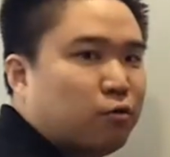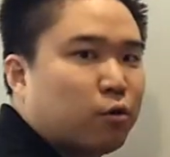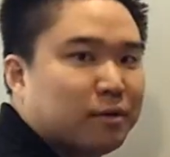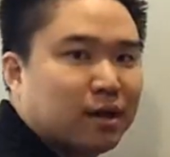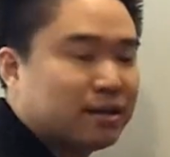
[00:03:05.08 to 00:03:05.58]
this
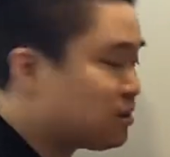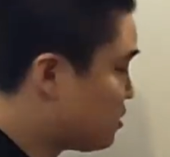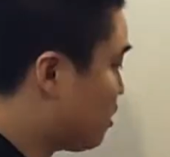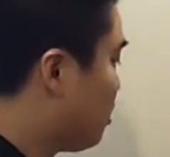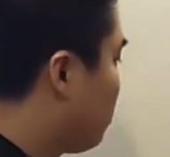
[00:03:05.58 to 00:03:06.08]
formula.
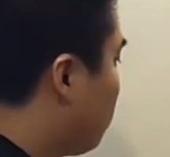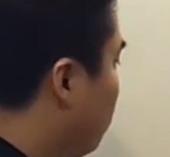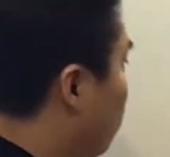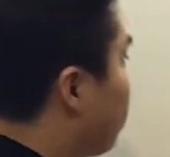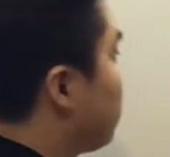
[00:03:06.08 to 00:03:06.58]
This is the
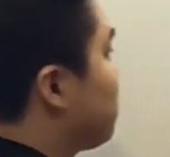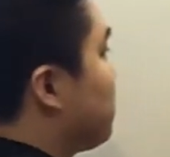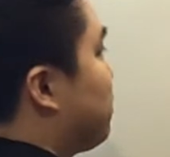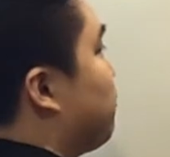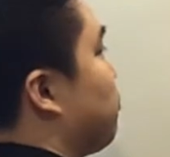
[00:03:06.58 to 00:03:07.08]

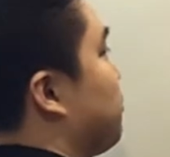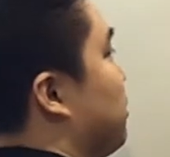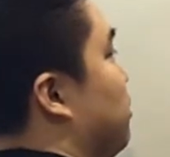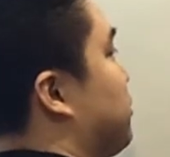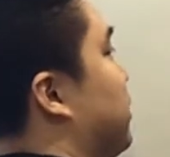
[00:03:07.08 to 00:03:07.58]
worldly
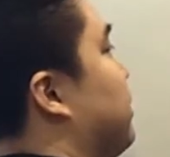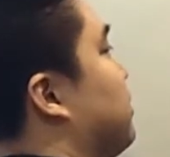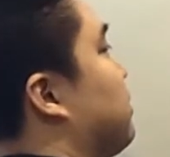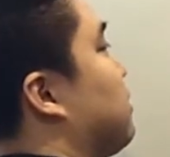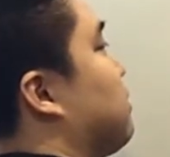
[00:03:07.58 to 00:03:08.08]
formula,
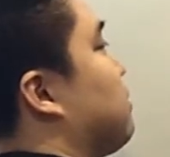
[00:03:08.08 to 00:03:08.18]
okay?